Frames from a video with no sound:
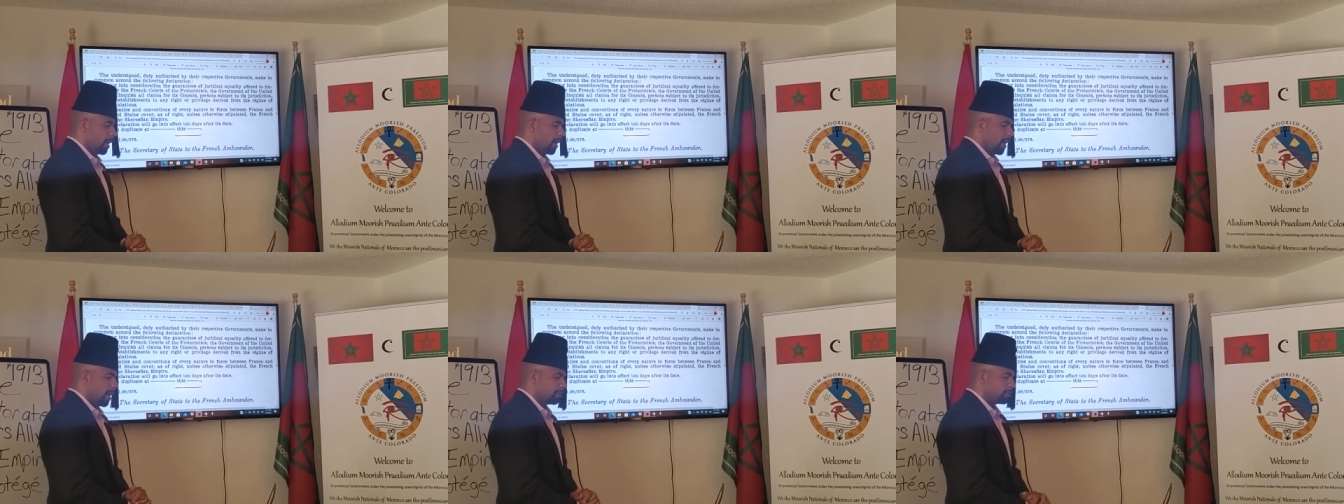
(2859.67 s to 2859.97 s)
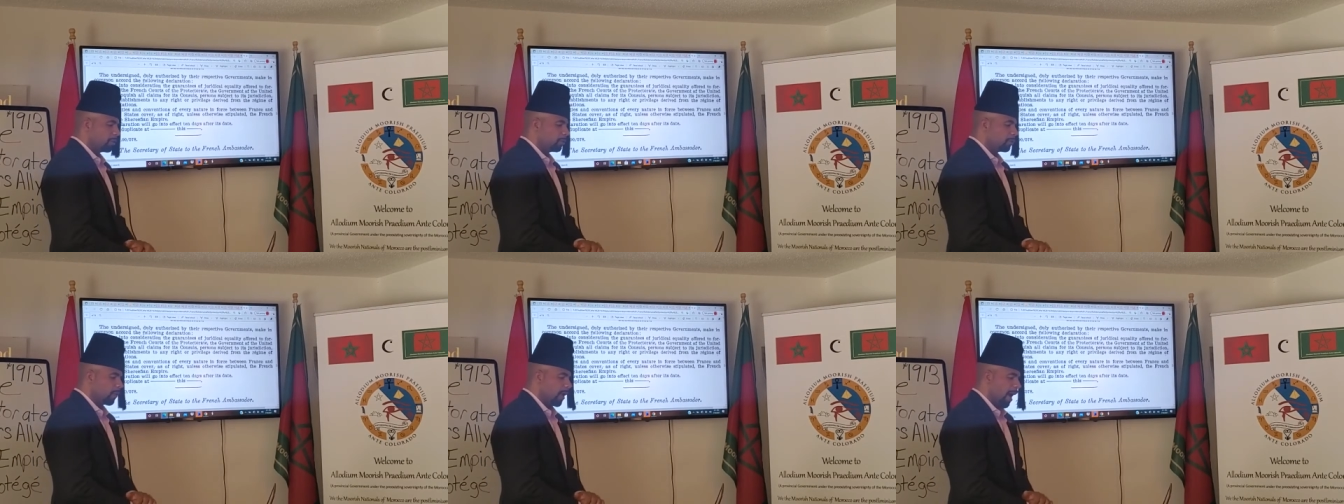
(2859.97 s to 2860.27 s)
as
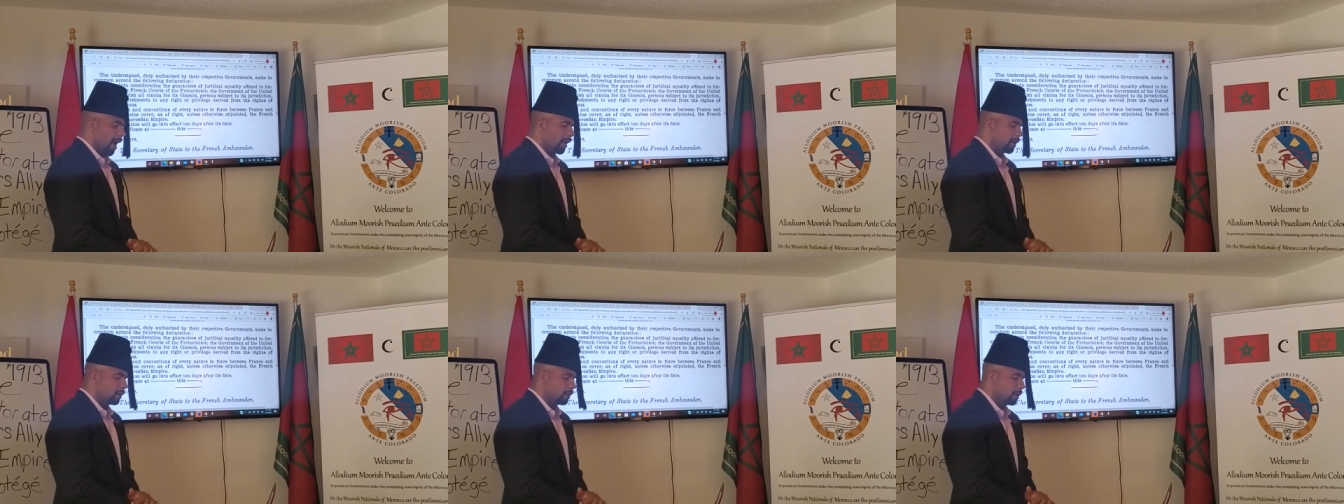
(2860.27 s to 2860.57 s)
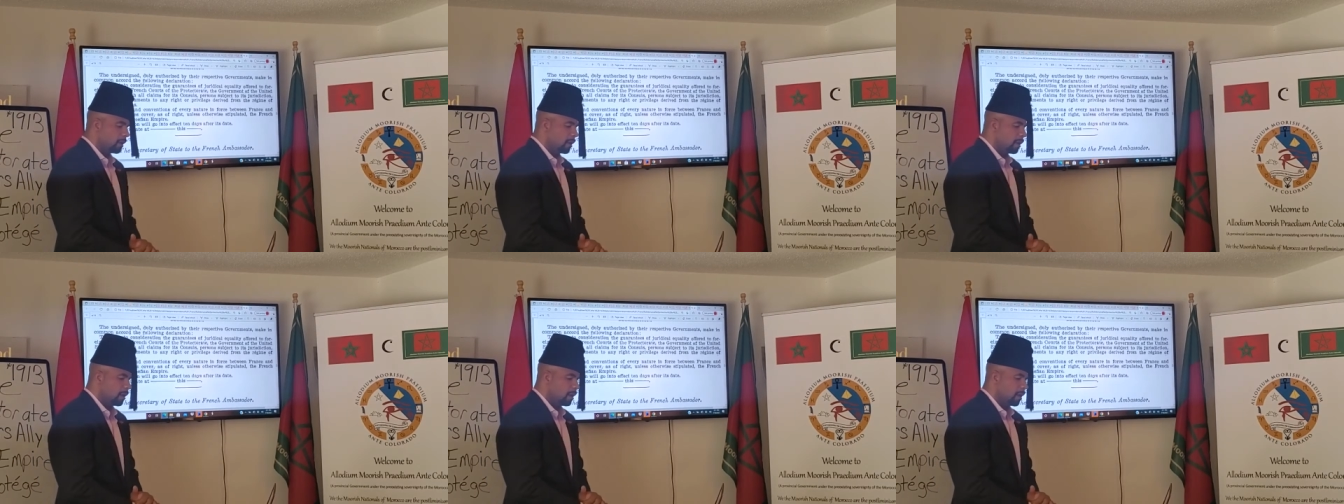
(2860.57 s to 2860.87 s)
of
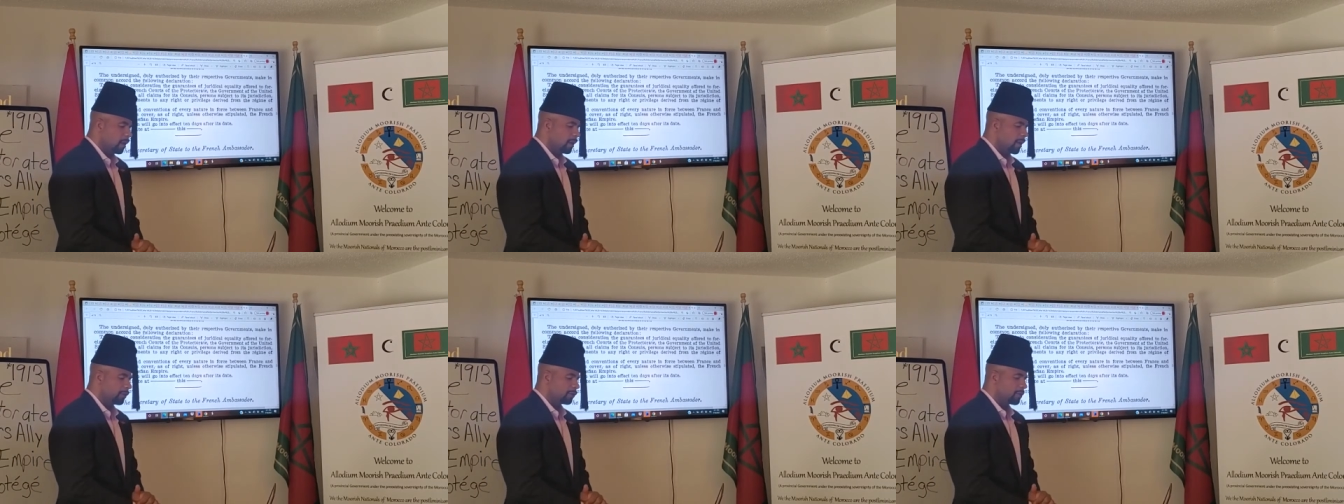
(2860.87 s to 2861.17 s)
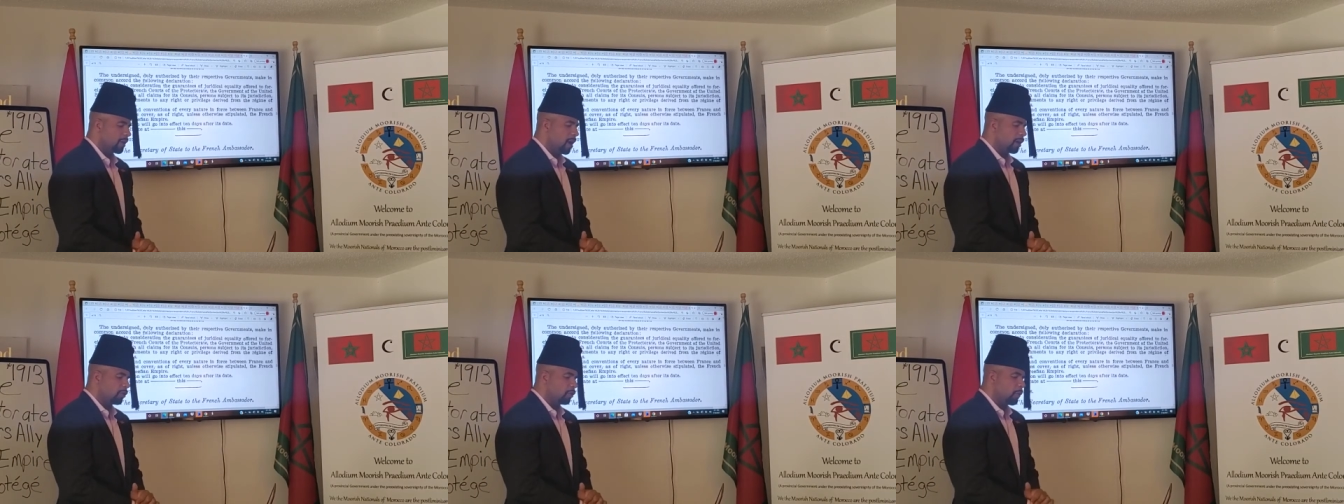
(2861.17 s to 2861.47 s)
right, unless
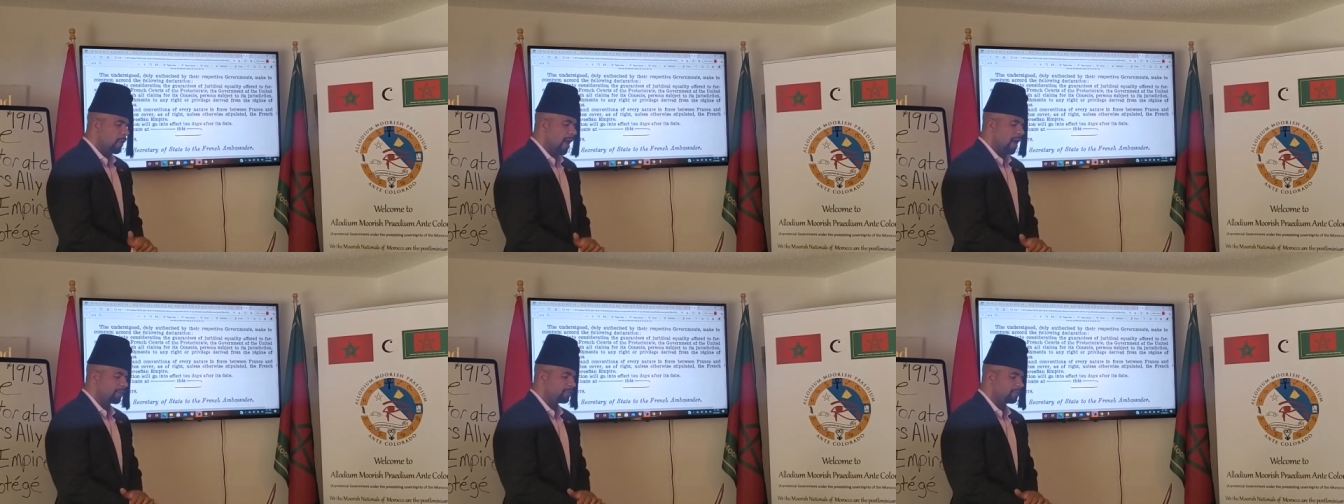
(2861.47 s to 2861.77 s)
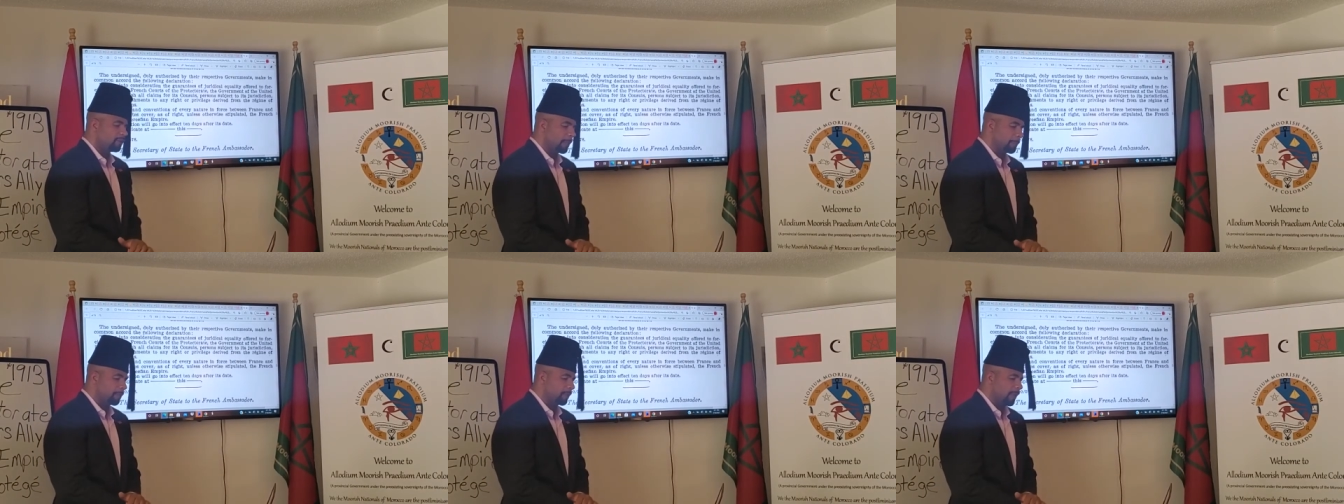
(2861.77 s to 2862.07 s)
otherwise
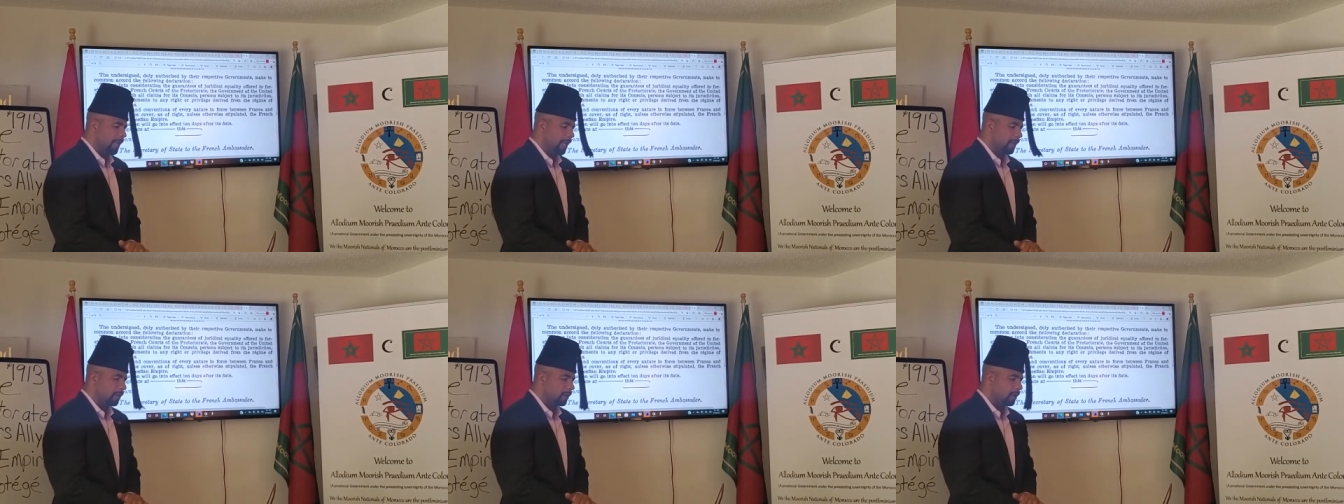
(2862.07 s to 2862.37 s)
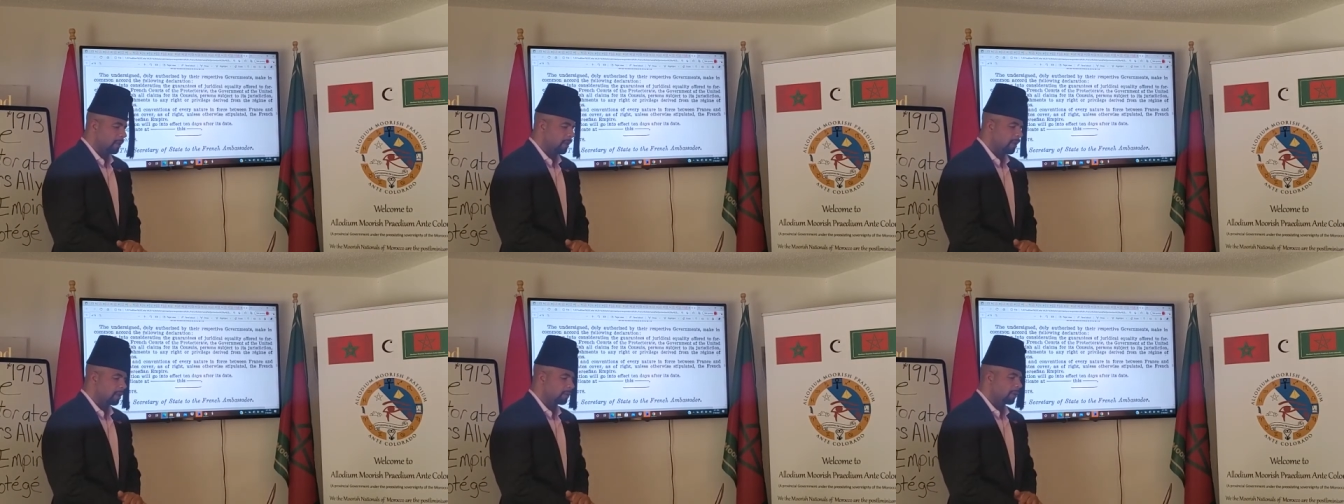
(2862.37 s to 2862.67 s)

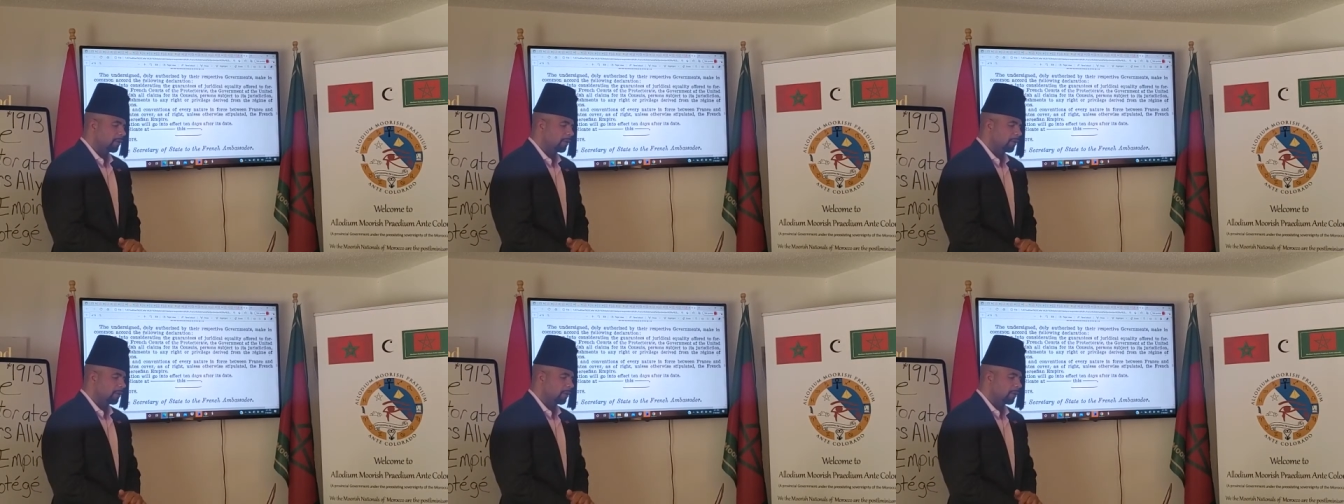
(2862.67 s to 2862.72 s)
stipulated,